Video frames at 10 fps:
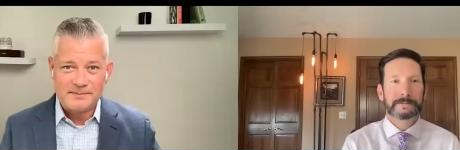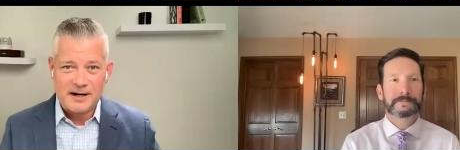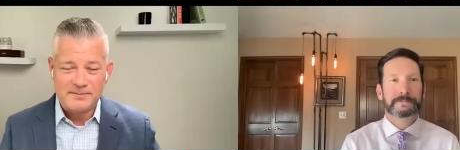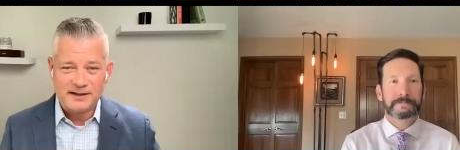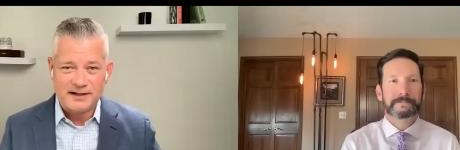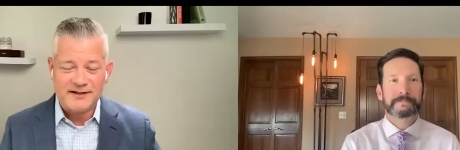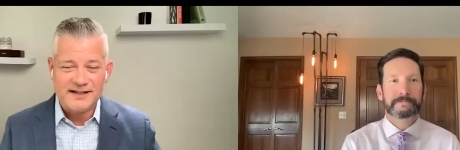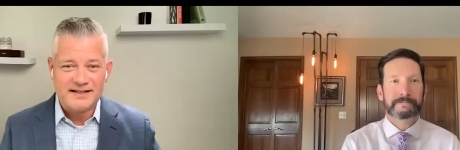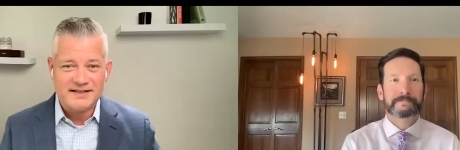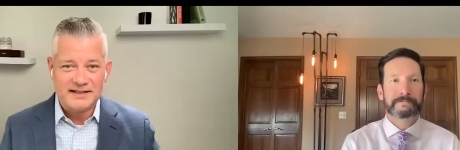
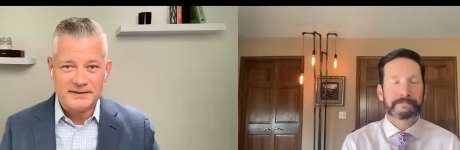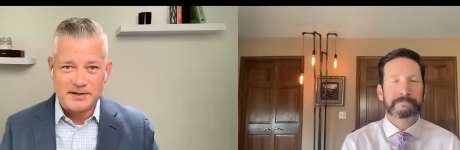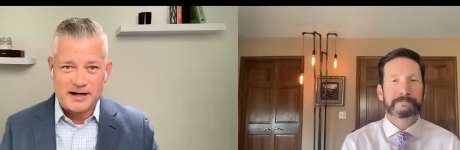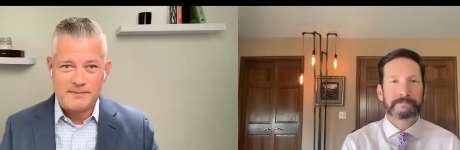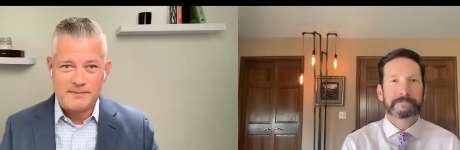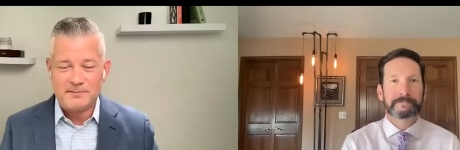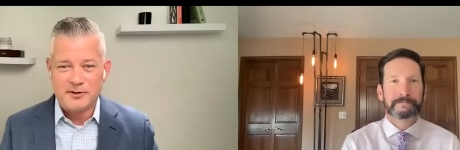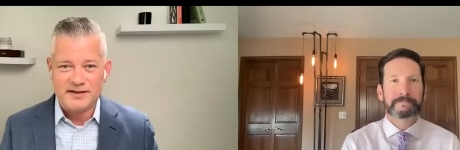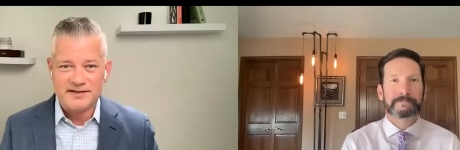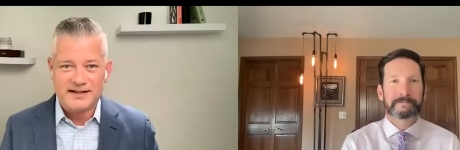Speaker 1: popularity. I see it pop up
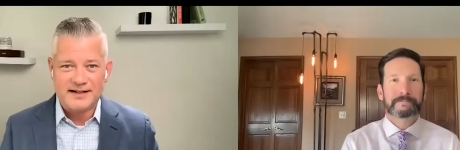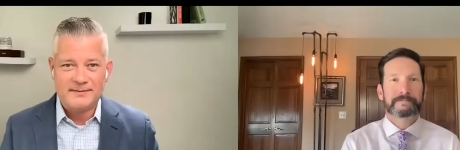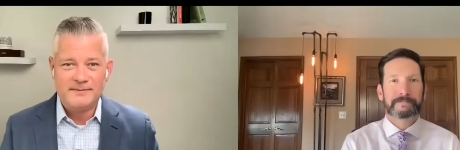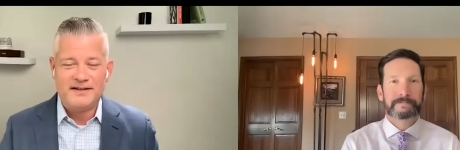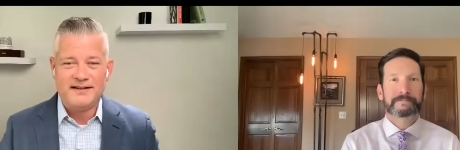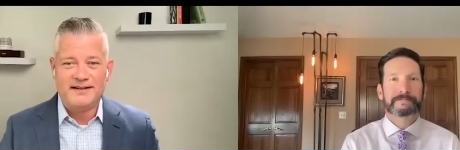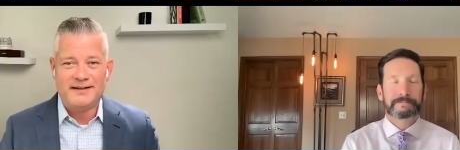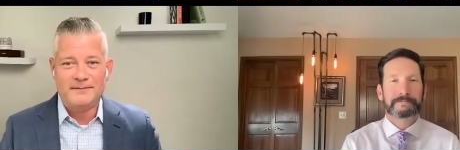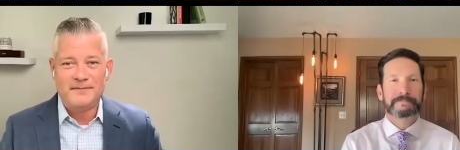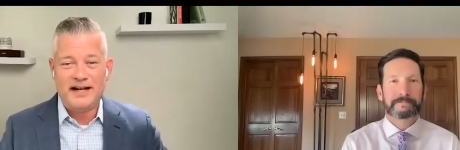all the time.
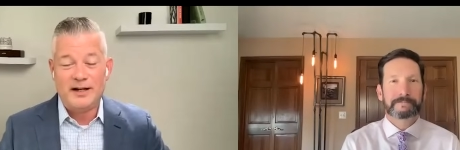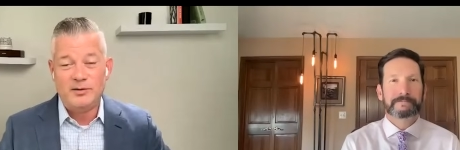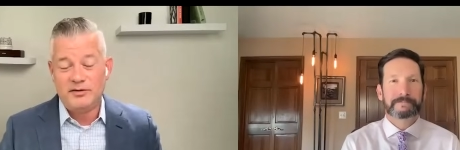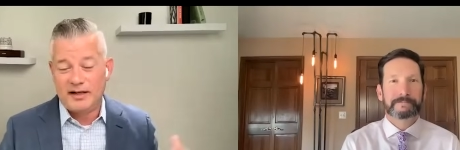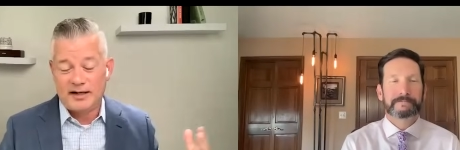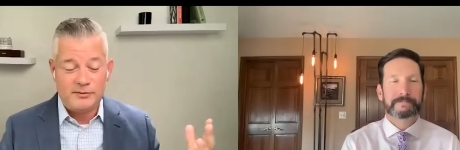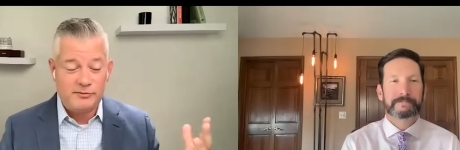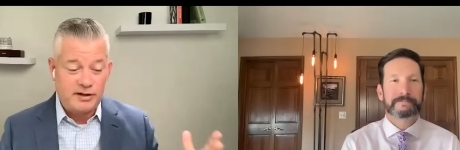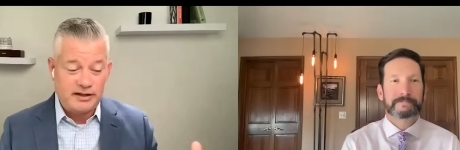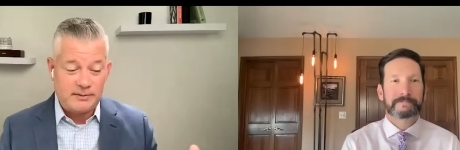Um, and I
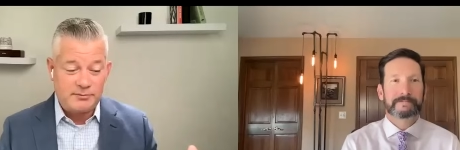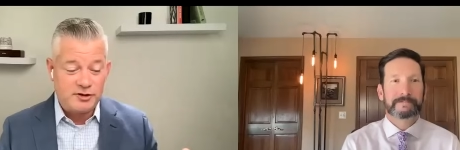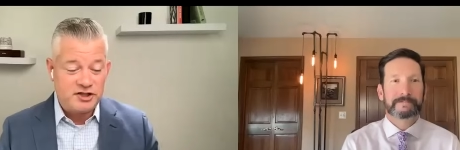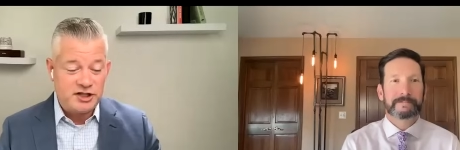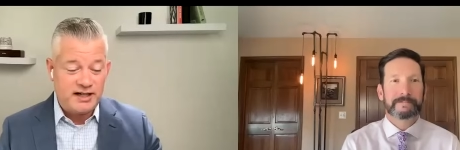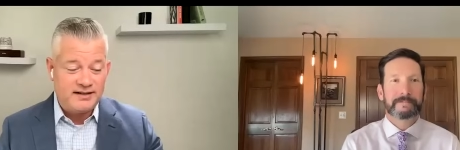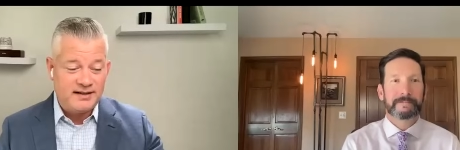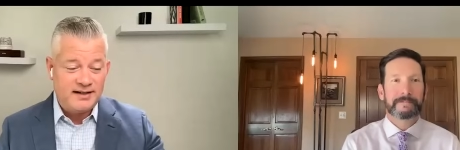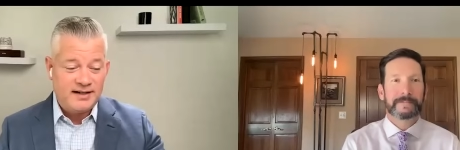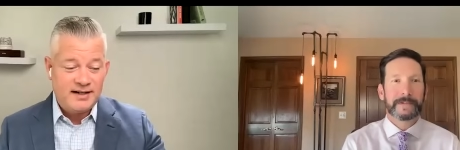really appreciate
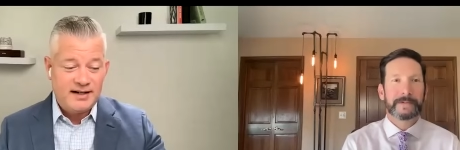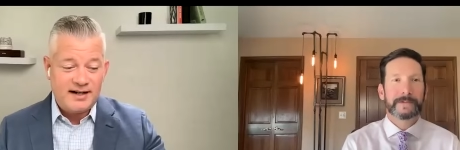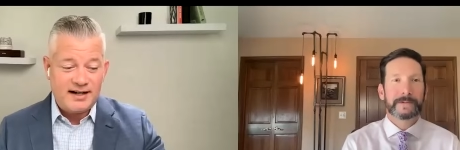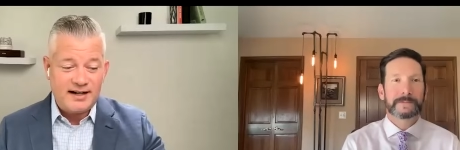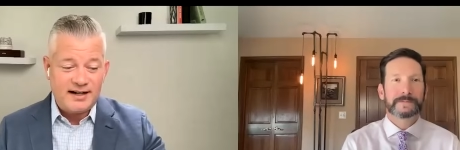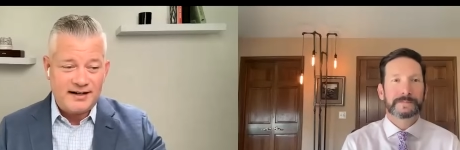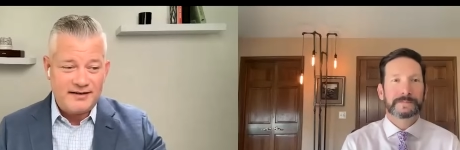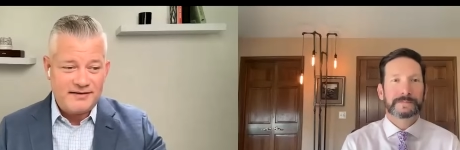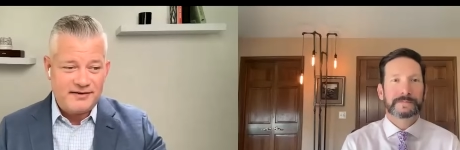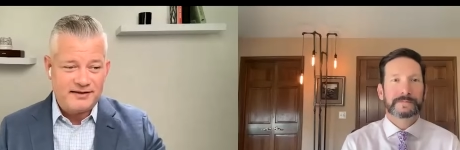
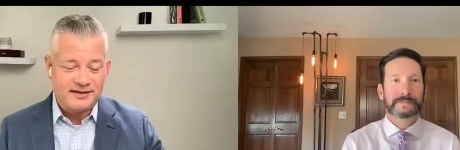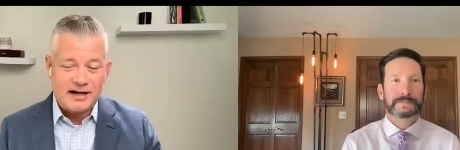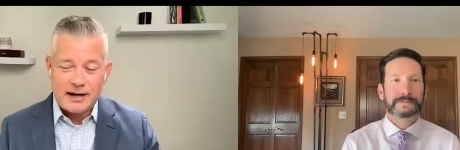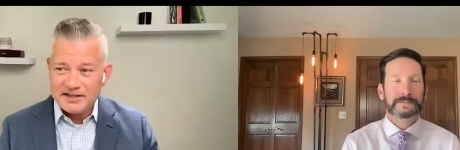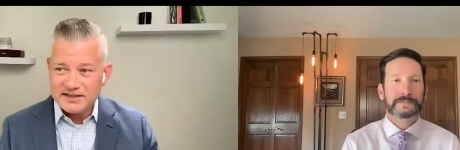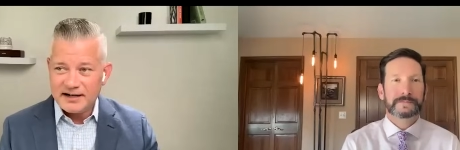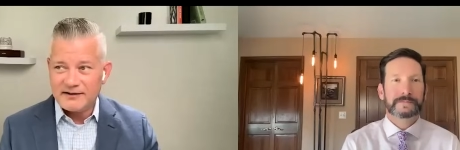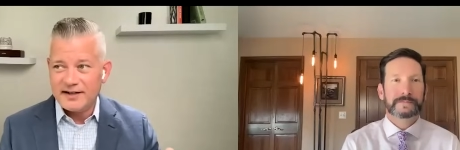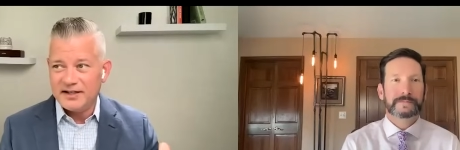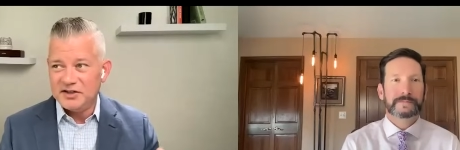uh, the
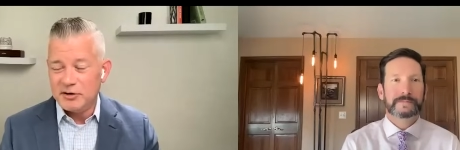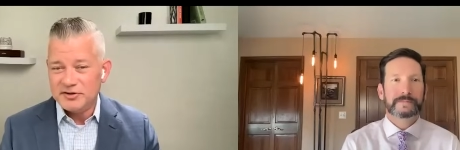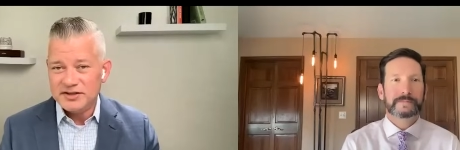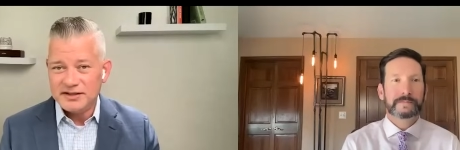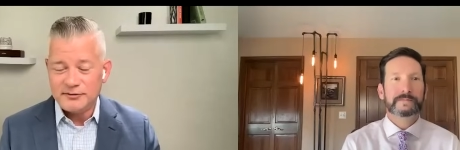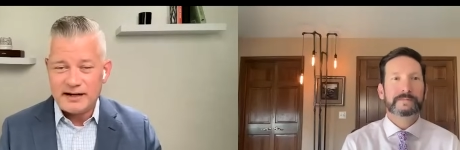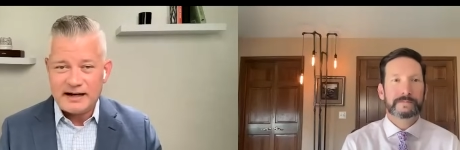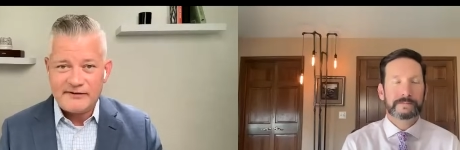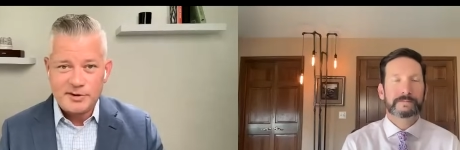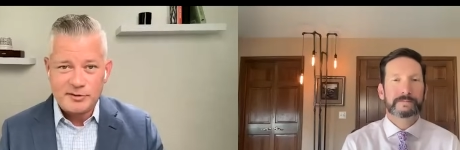commentary and notes that you
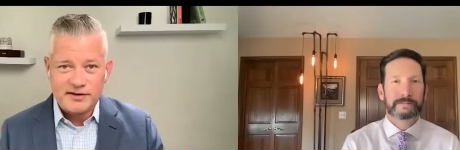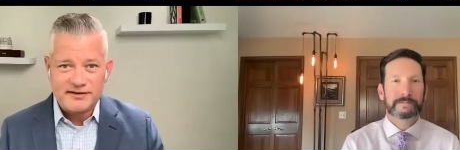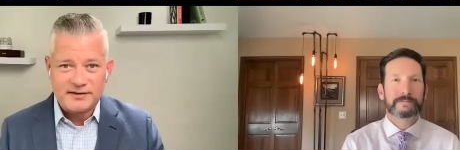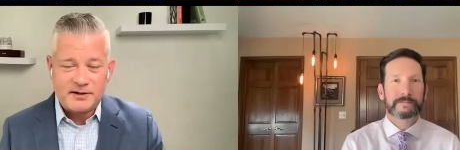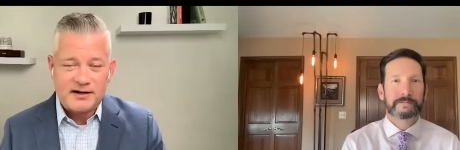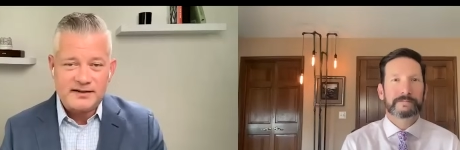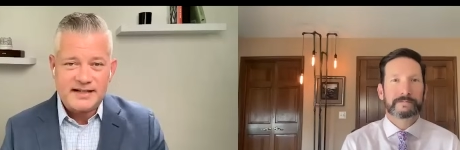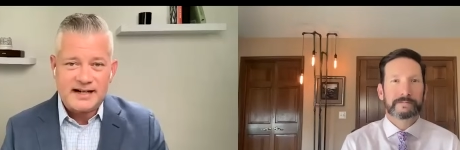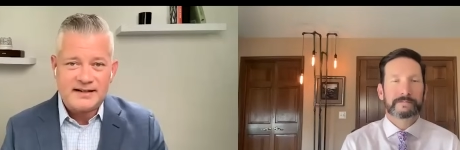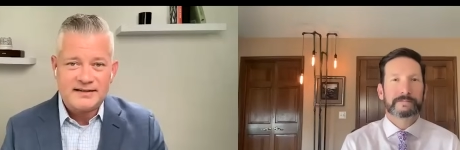have both on the
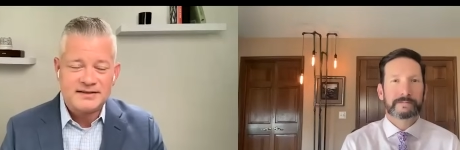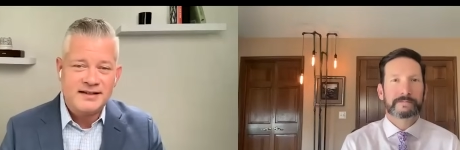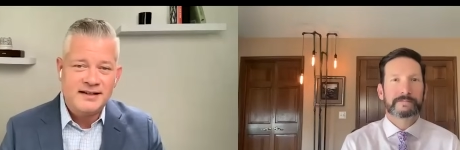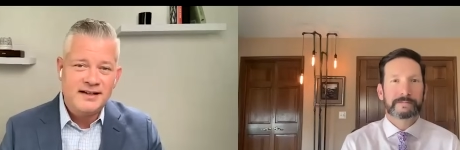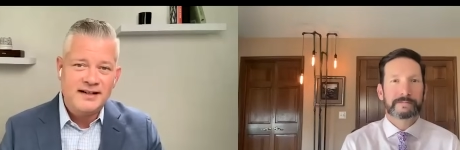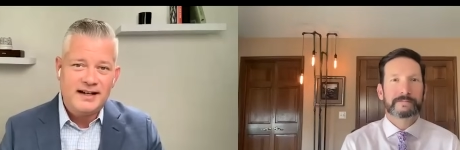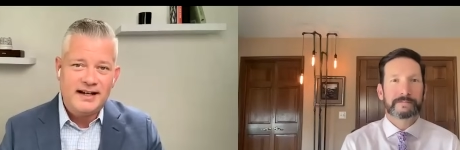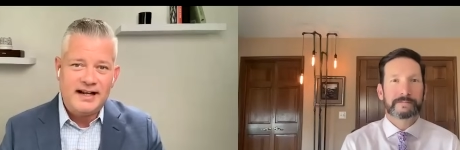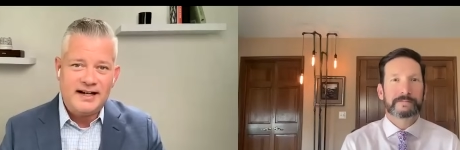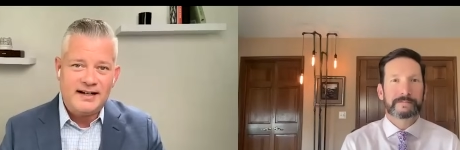podcast
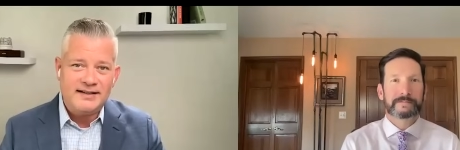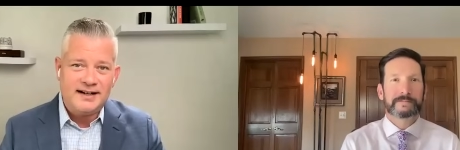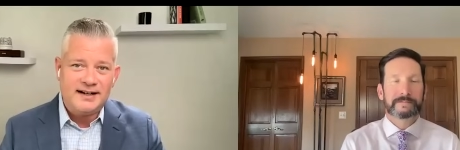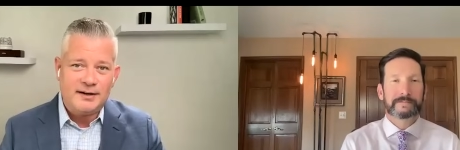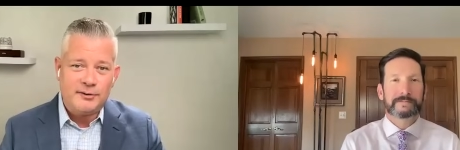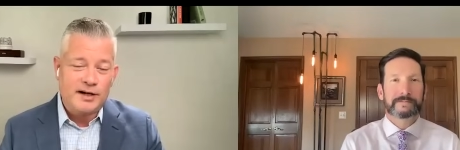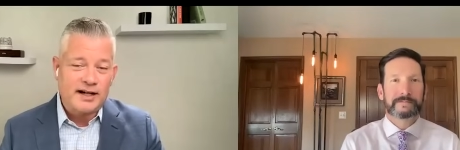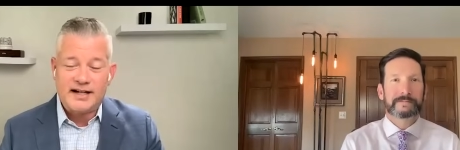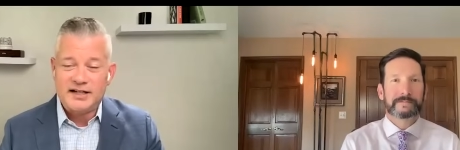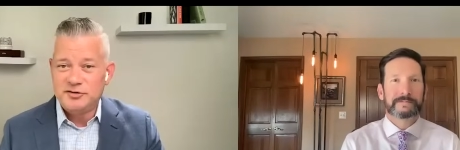and uh, when I
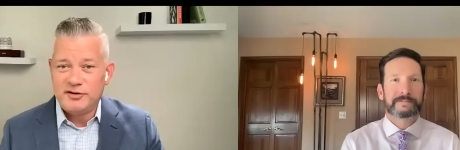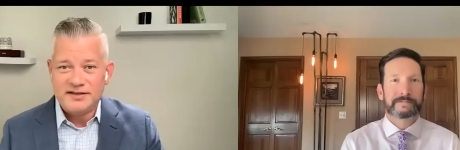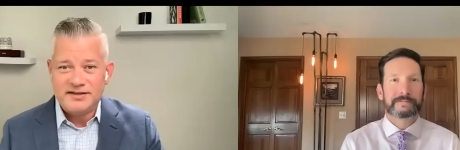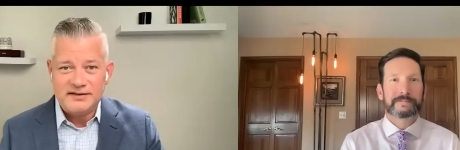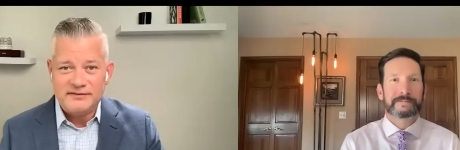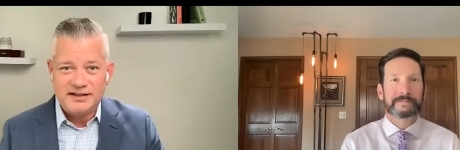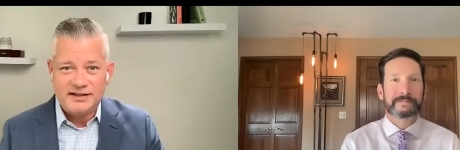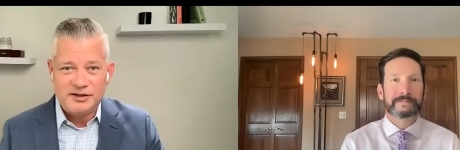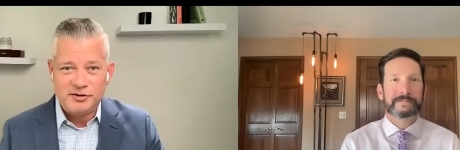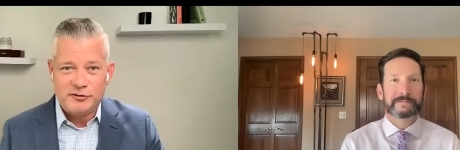catch you on
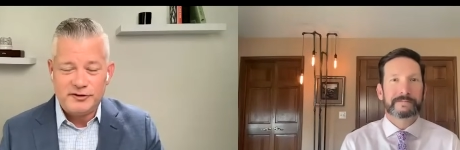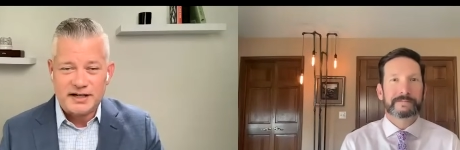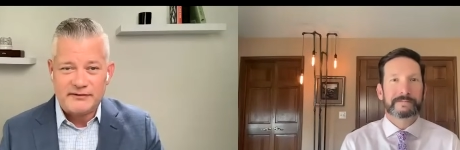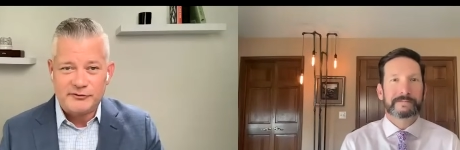TV, you always have a